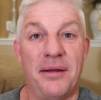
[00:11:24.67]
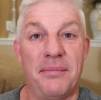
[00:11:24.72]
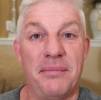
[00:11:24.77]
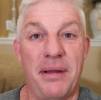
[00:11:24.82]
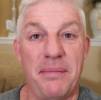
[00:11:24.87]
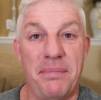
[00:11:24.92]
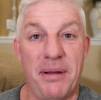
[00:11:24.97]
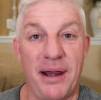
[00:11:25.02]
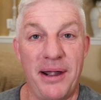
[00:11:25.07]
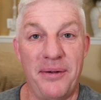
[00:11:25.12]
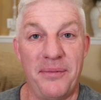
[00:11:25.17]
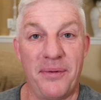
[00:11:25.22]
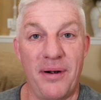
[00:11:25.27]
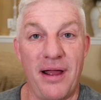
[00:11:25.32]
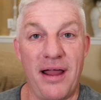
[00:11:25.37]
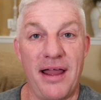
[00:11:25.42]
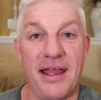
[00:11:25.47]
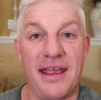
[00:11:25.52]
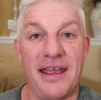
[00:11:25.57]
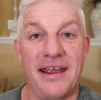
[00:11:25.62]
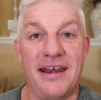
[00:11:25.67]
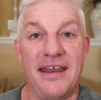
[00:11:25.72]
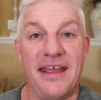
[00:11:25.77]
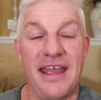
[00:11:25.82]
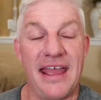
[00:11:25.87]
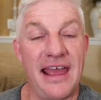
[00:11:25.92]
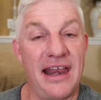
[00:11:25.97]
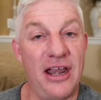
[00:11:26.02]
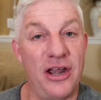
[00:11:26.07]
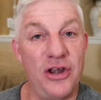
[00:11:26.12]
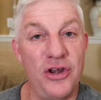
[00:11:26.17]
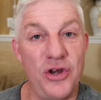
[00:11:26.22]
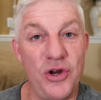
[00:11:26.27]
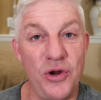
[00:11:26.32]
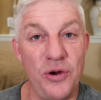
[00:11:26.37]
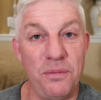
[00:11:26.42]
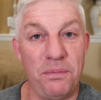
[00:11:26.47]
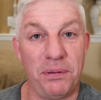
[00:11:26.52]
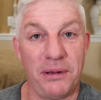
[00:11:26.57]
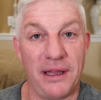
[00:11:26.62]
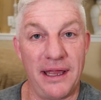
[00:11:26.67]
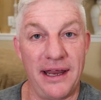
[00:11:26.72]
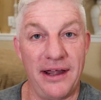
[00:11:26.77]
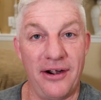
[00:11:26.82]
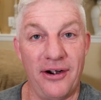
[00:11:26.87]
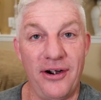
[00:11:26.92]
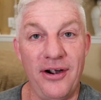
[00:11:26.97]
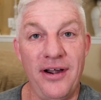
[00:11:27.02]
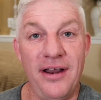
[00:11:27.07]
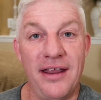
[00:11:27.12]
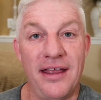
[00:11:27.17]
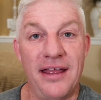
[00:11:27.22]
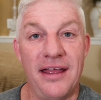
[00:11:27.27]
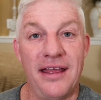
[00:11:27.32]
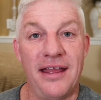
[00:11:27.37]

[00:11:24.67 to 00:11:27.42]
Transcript: my buddy Ryan, and a new player,